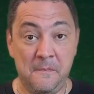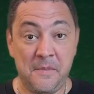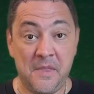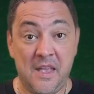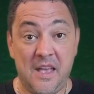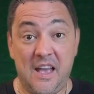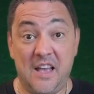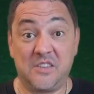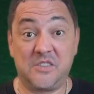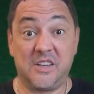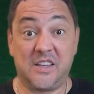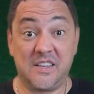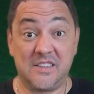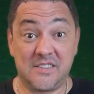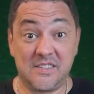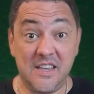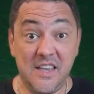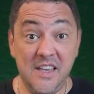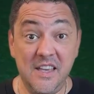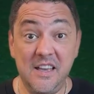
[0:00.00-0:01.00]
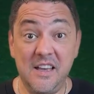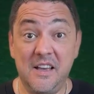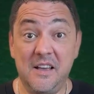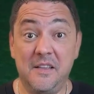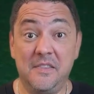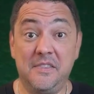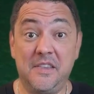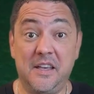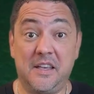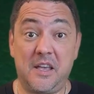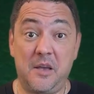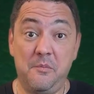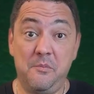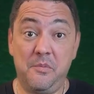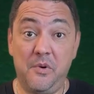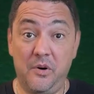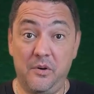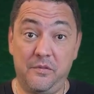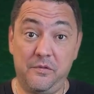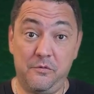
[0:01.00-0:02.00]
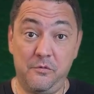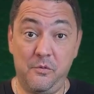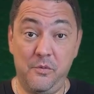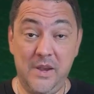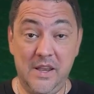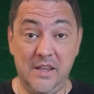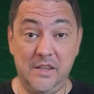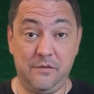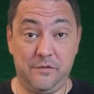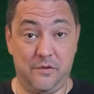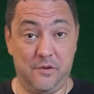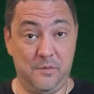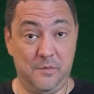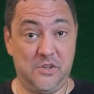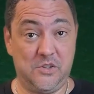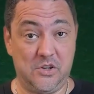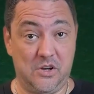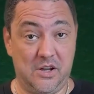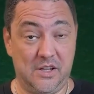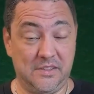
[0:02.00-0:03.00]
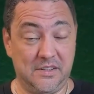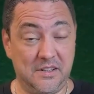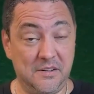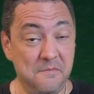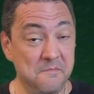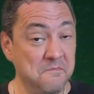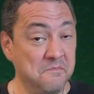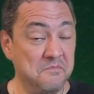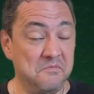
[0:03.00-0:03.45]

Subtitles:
As you can see, they can both read from each other.